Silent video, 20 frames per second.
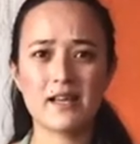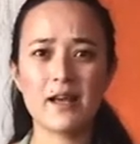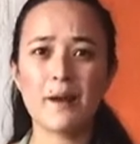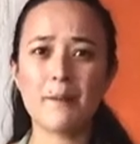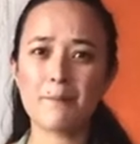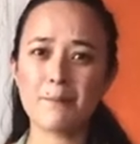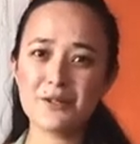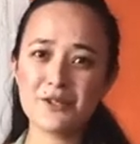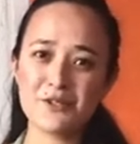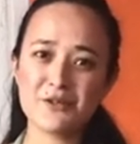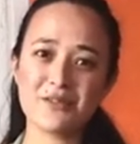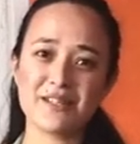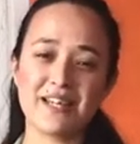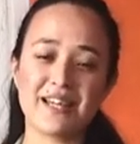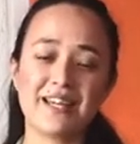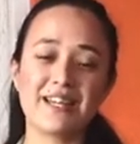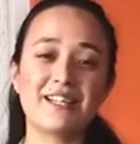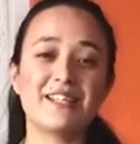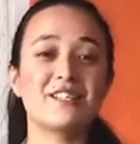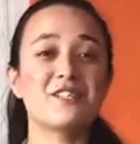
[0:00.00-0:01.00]
But today
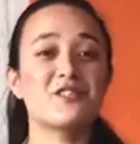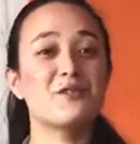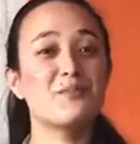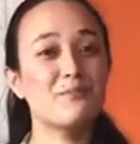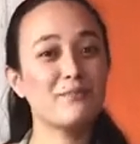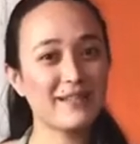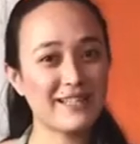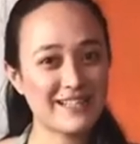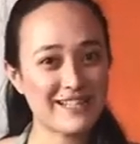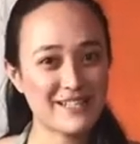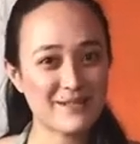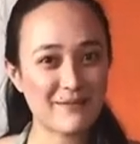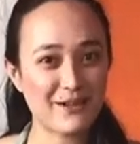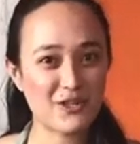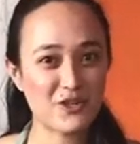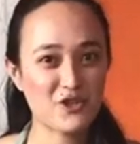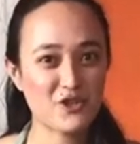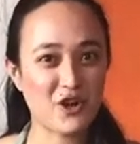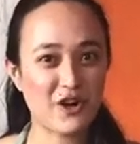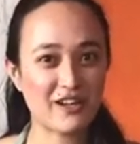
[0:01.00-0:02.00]
it is replaced by
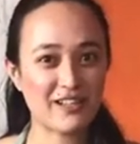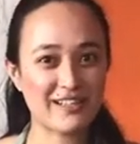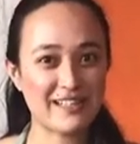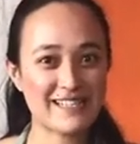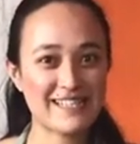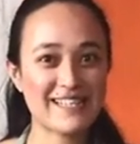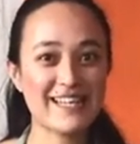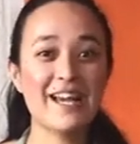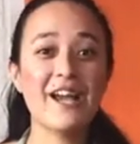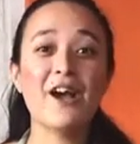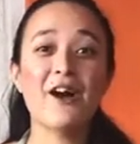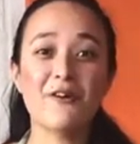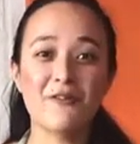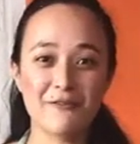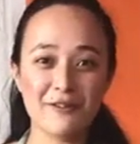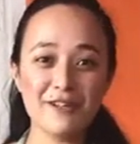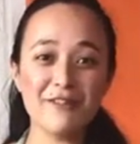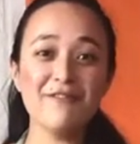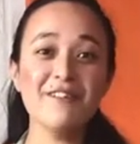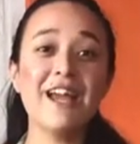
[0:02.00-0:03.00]
chocolate.
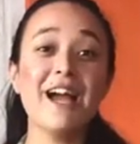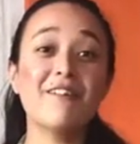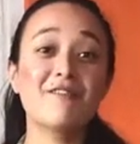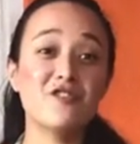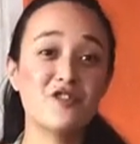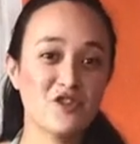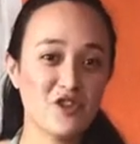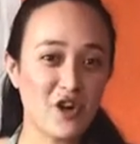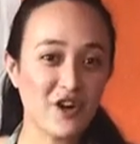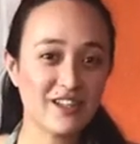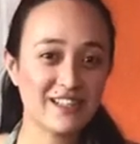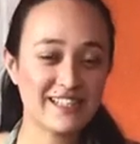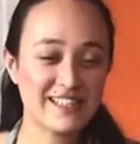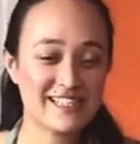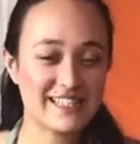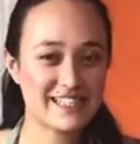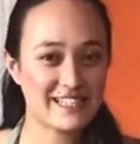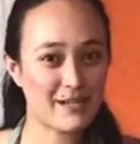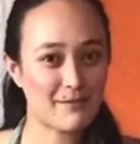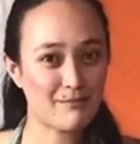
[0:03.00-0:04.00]
Why we have chocolate
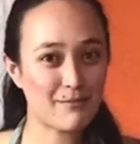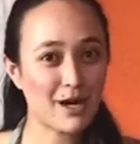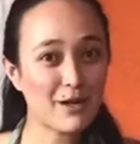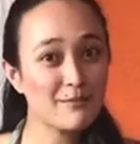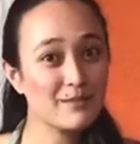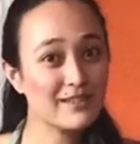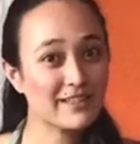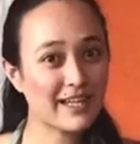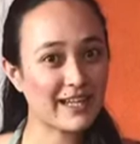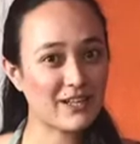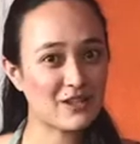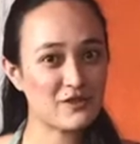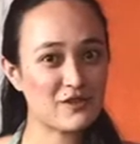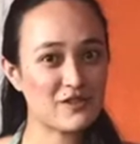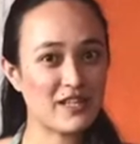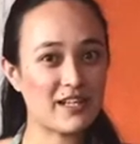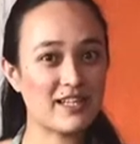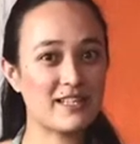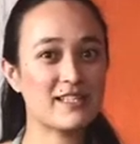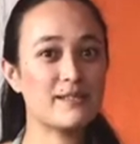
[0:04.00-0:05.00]
in a marble cake today
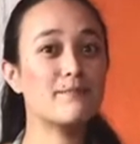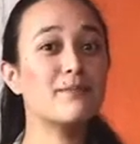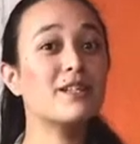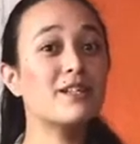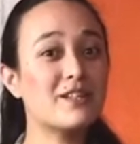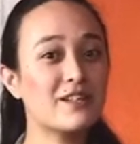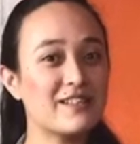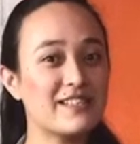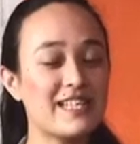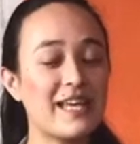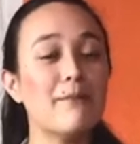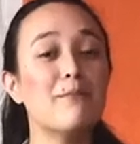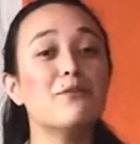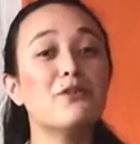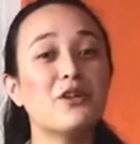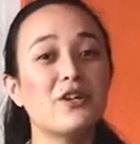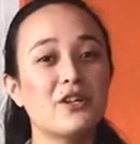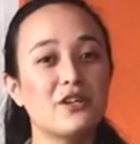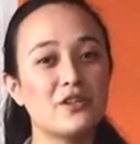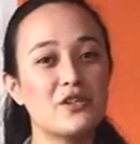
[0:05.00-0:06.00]
is because
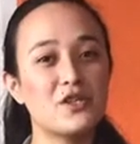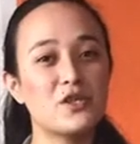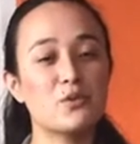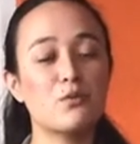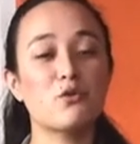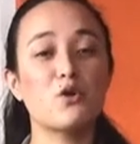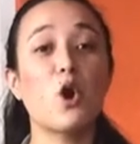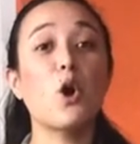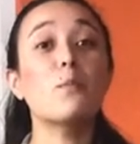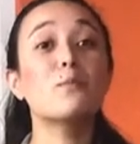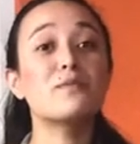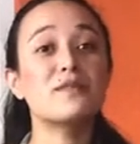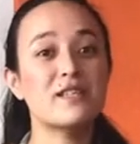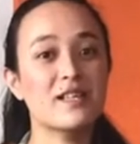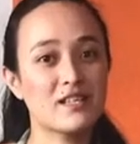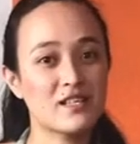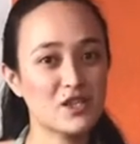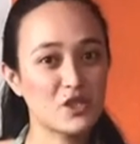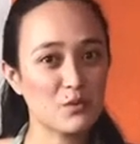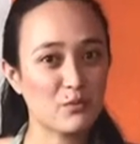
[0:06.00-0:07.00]
Americans were
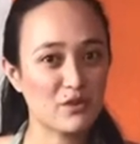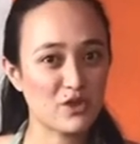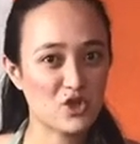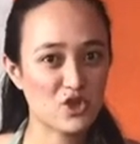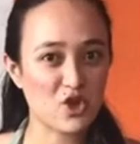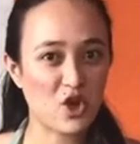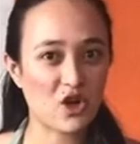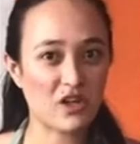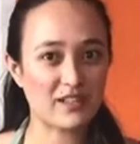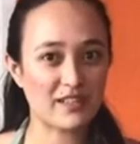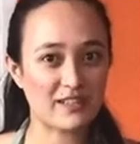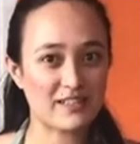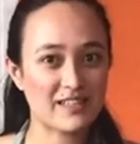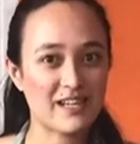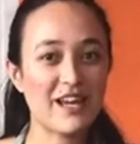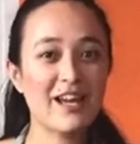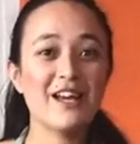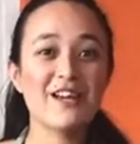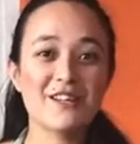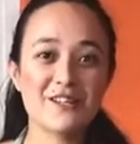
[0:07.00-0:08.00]
obsessed with chocolate.
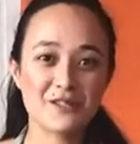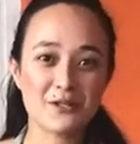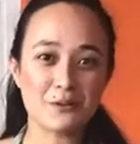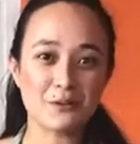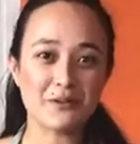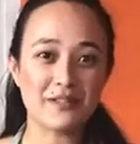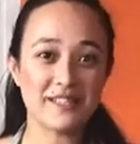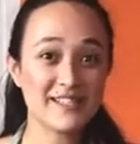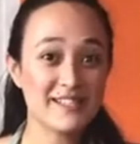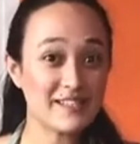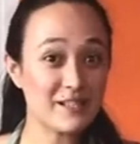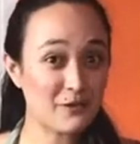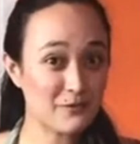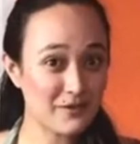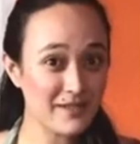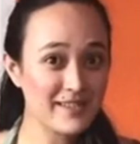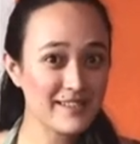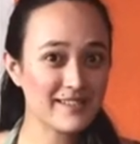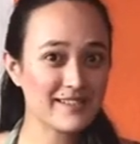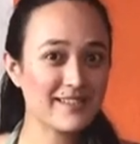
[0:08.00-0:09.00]
So this is the
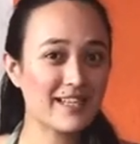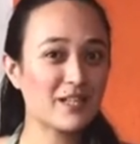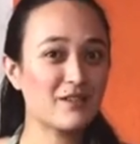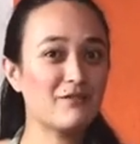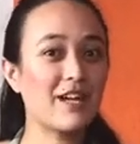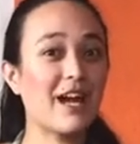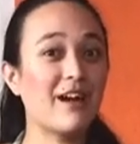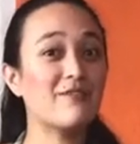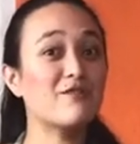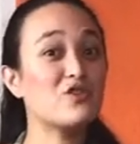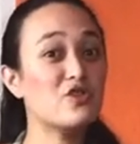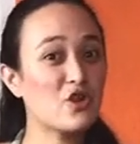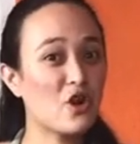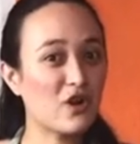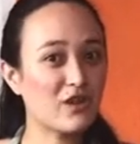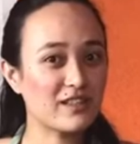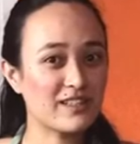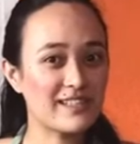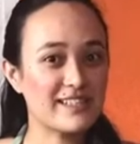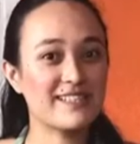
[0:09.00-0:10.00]
reason that we have
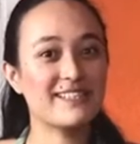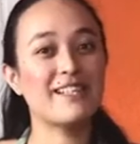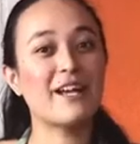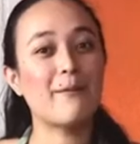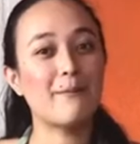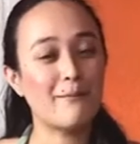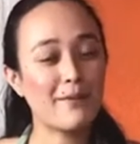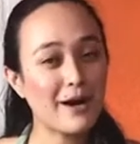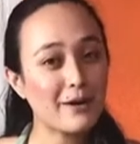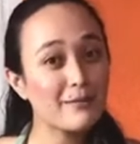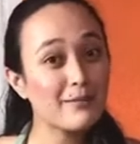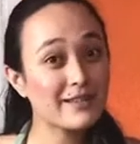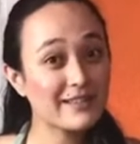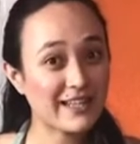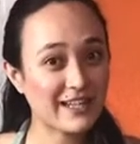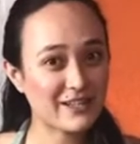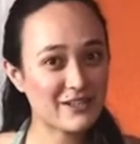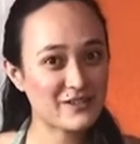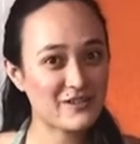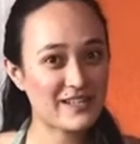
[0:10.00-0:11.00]
chocolate in our marble
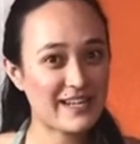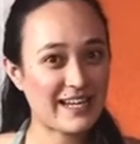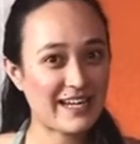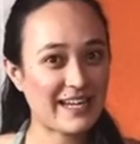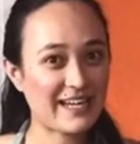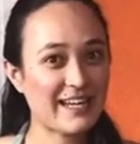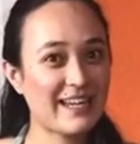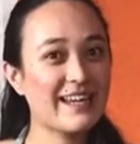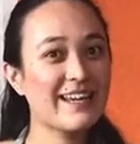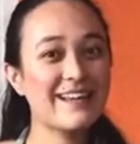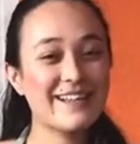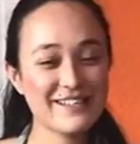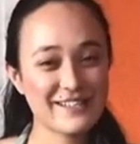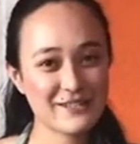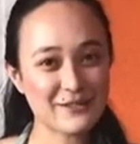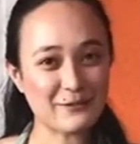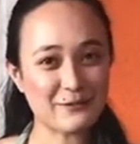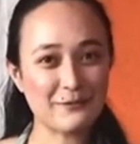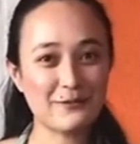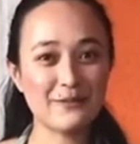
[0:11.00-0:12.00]
cake today.
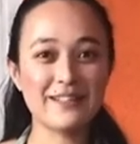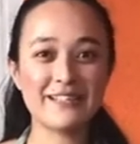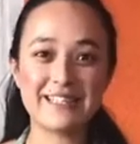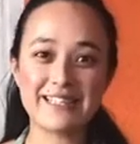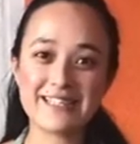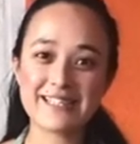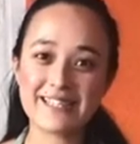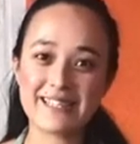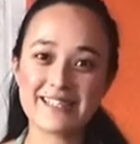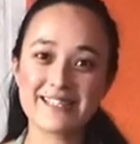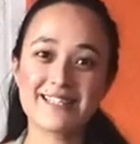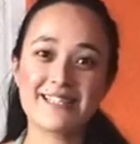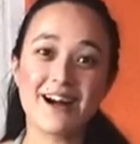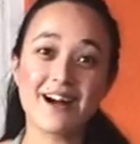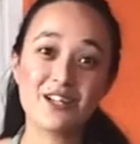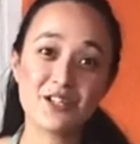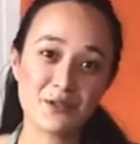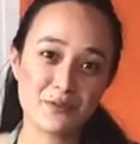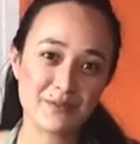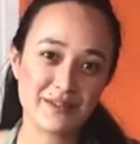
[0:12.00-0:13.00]
So let's get
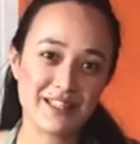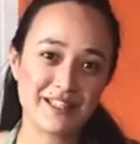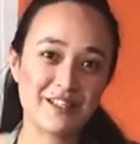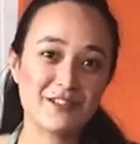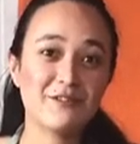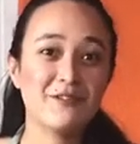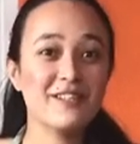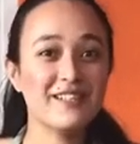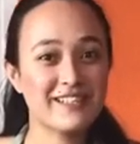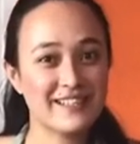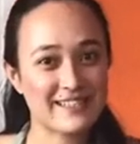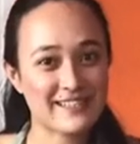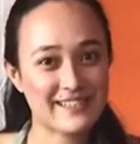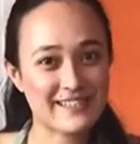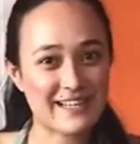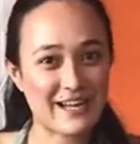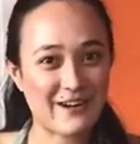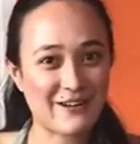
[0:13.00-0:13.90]
started with the ingredients now.